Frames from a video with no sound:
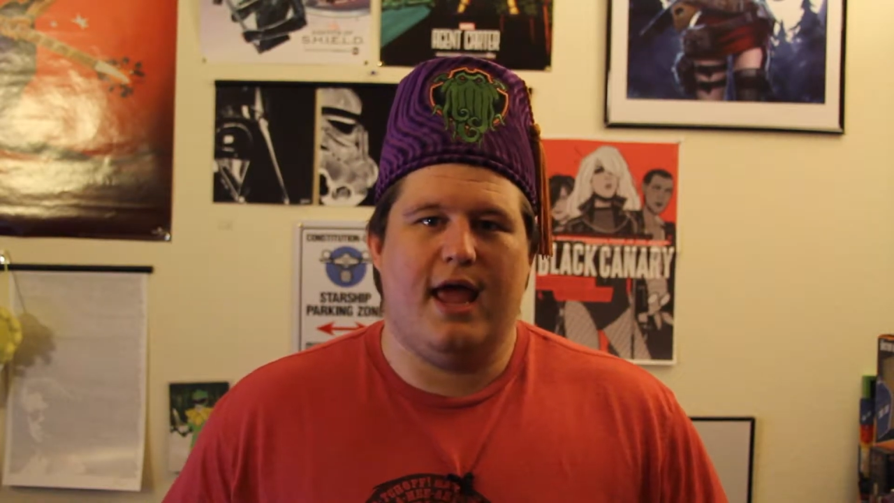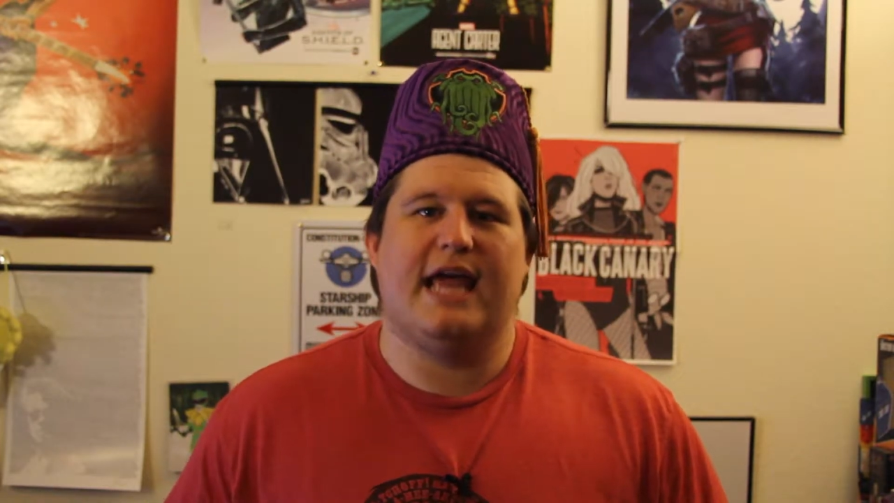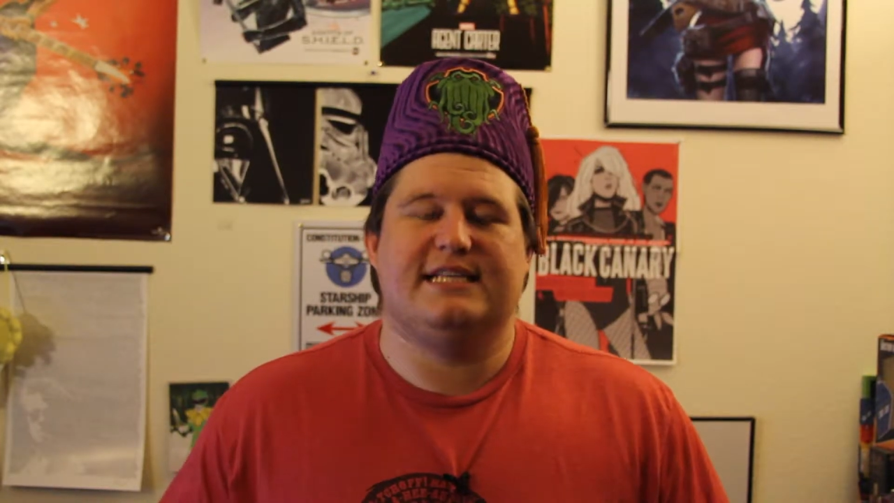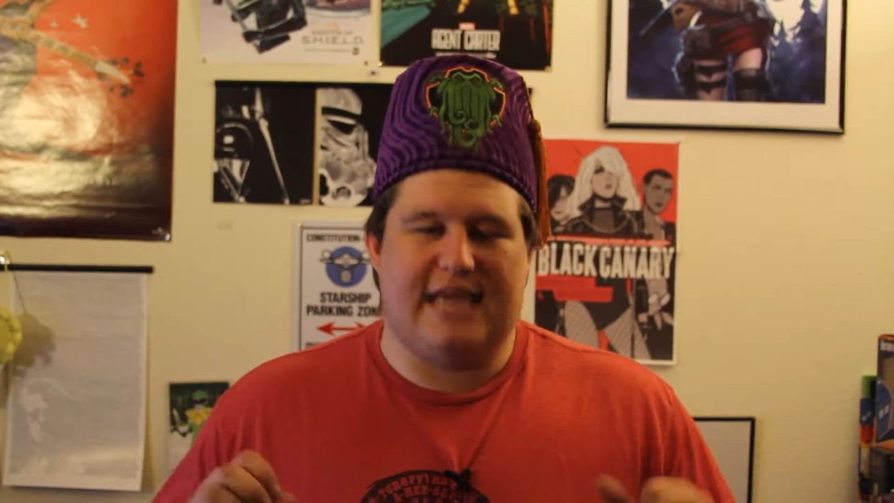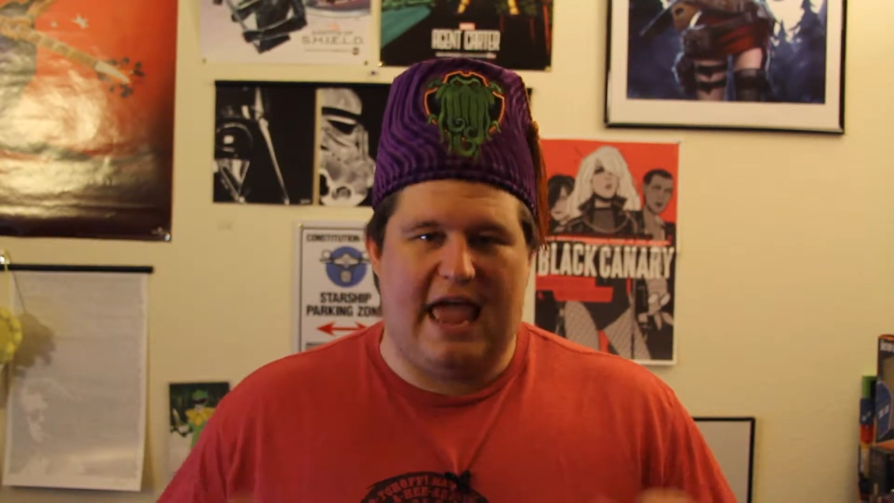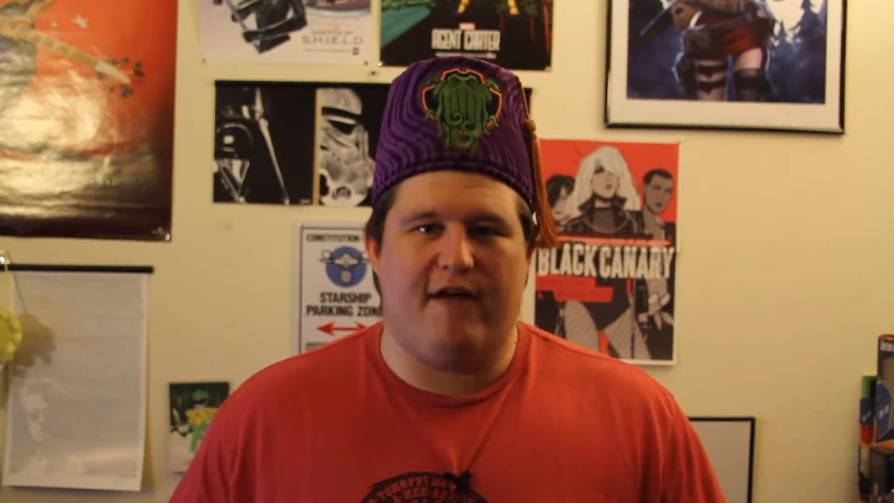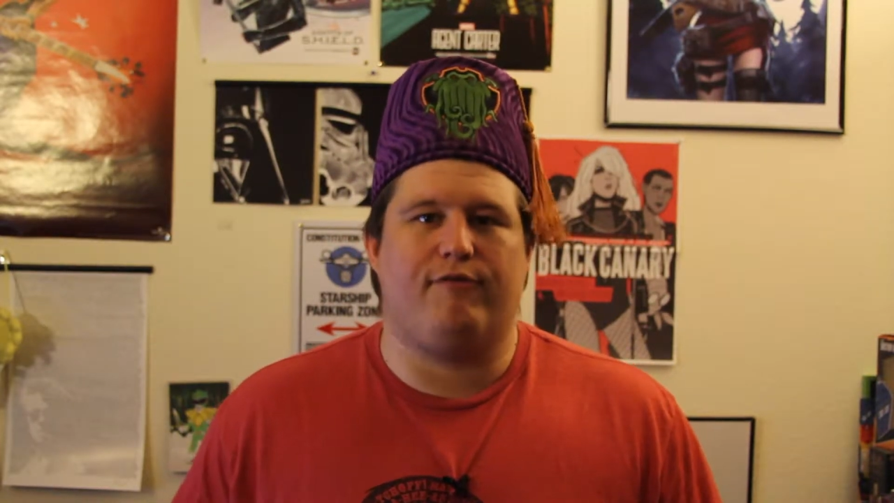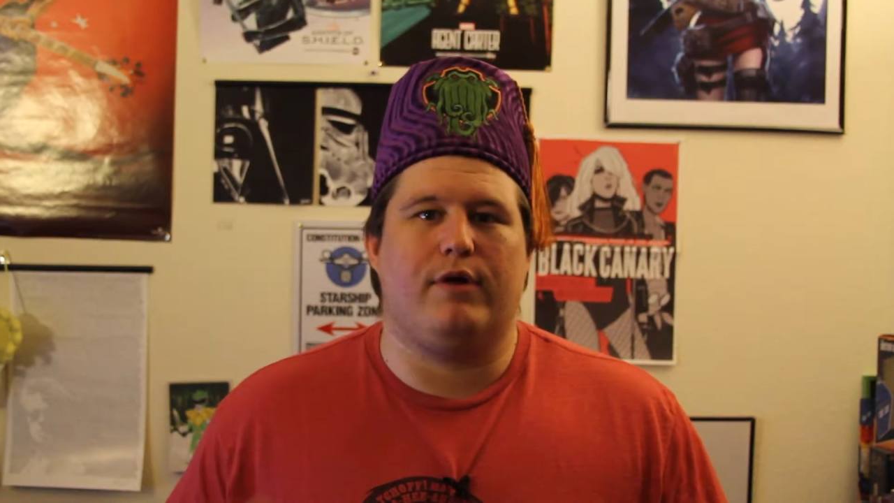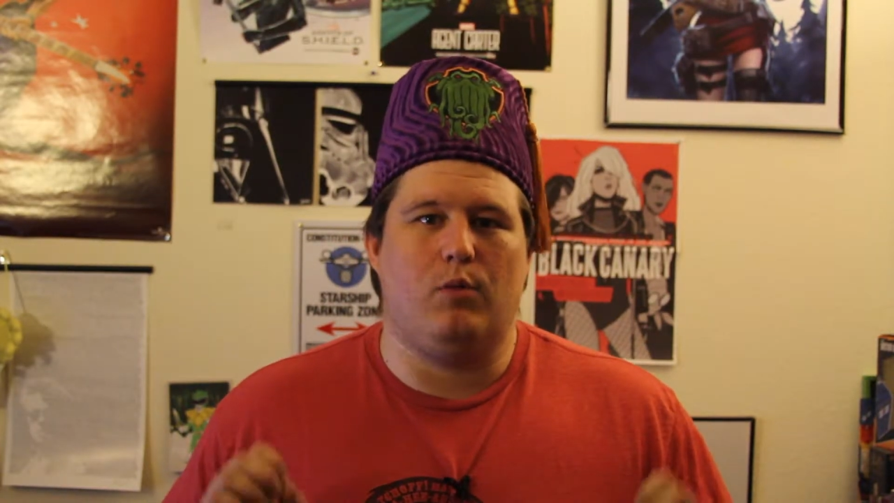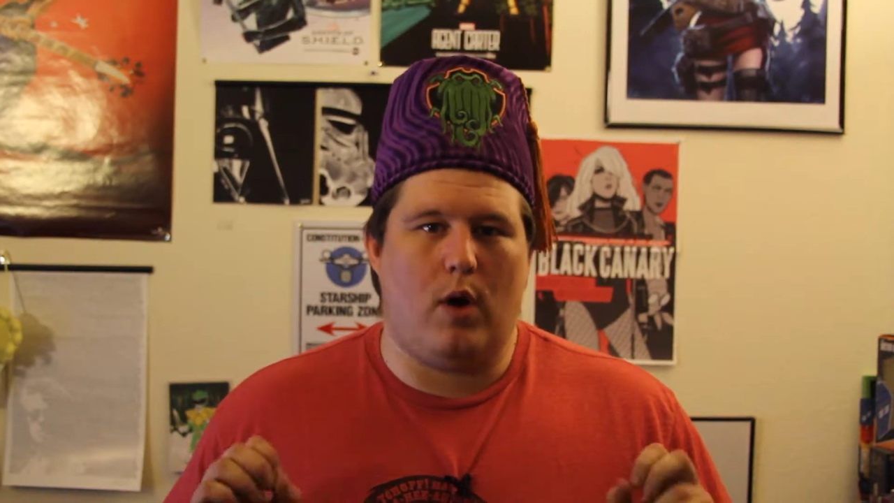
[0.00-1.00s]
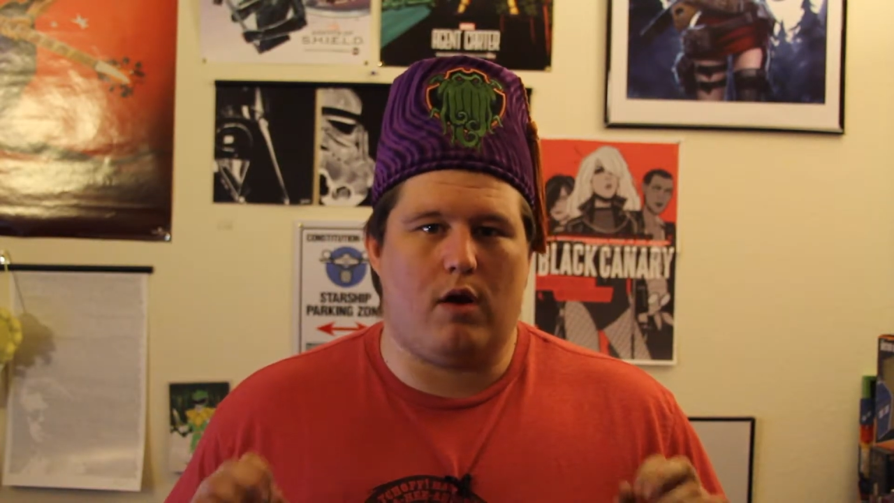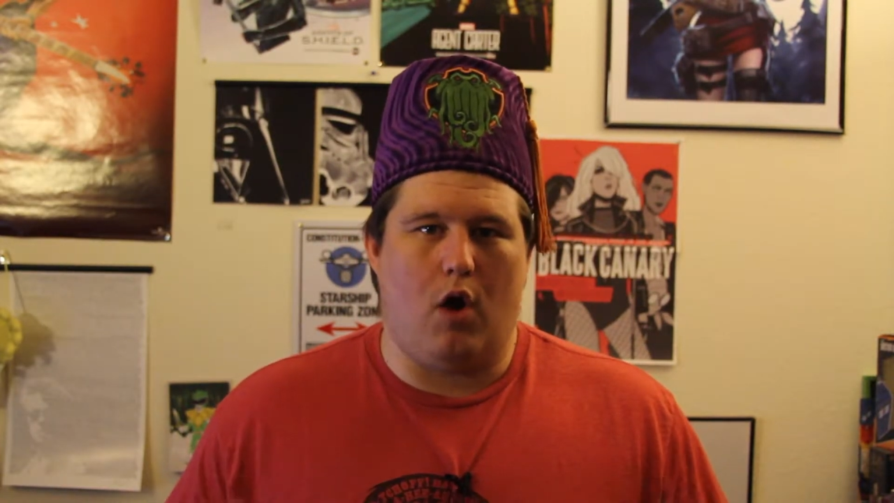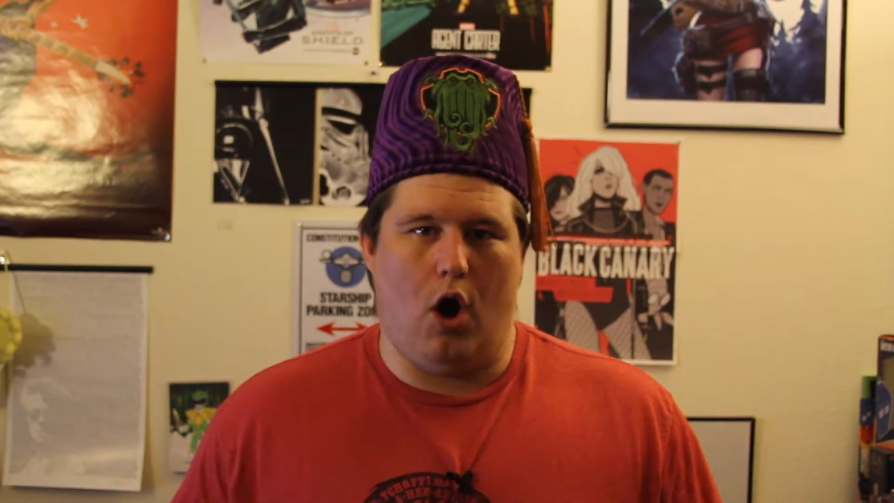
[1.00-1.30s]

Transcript: is everywhere